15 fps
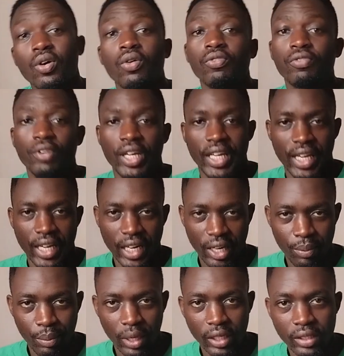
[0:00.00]
of
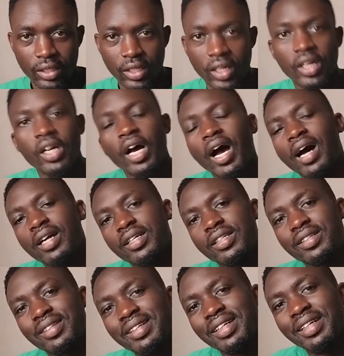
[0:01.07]
elements,
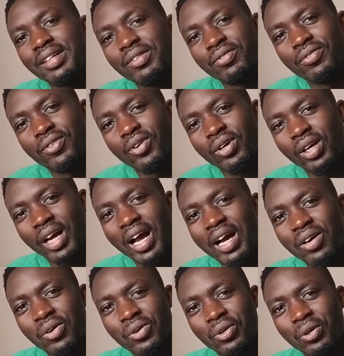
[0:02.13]
and for a
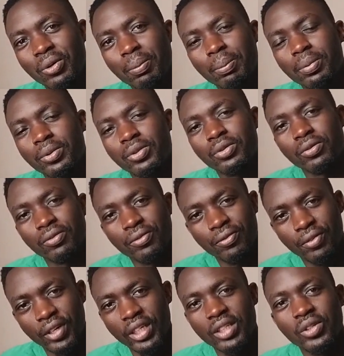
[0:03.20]
crop to
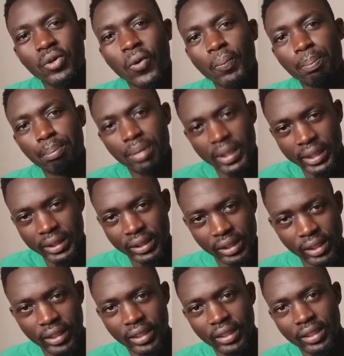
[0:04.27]
feed
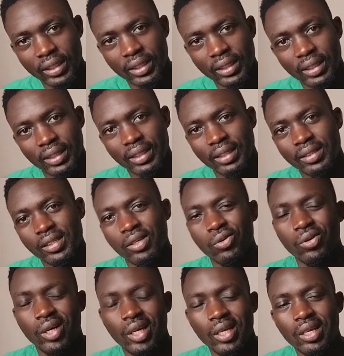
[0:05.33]
completely, the
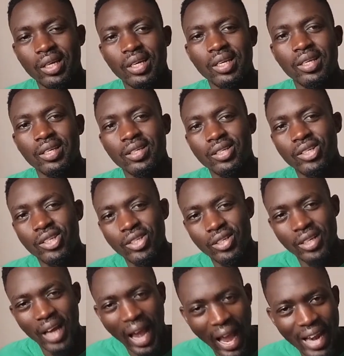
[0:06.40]
way in
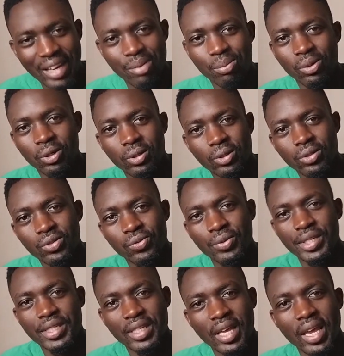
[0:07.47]
animals
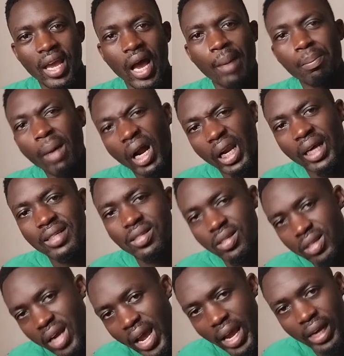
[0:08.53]
we say a
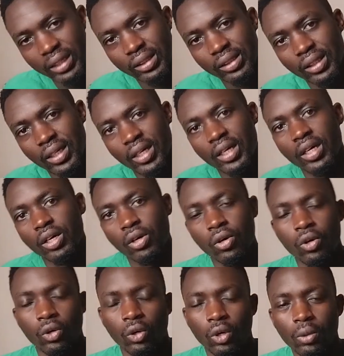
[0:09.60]
balanced diet,
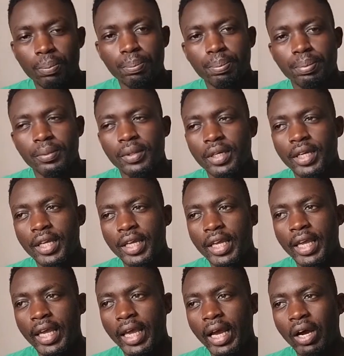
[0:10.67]
crop
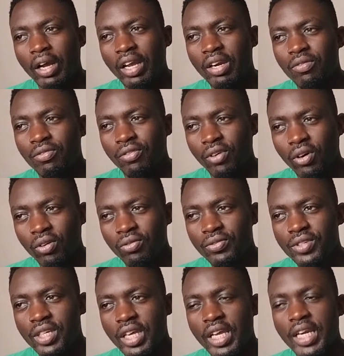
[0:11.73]

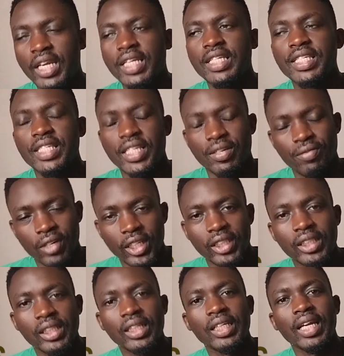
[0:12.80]
involves in
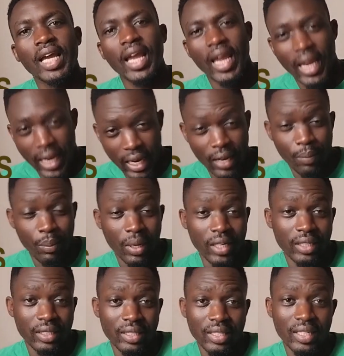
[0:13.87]
17
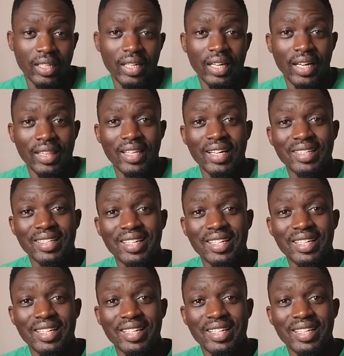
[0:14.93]
elements that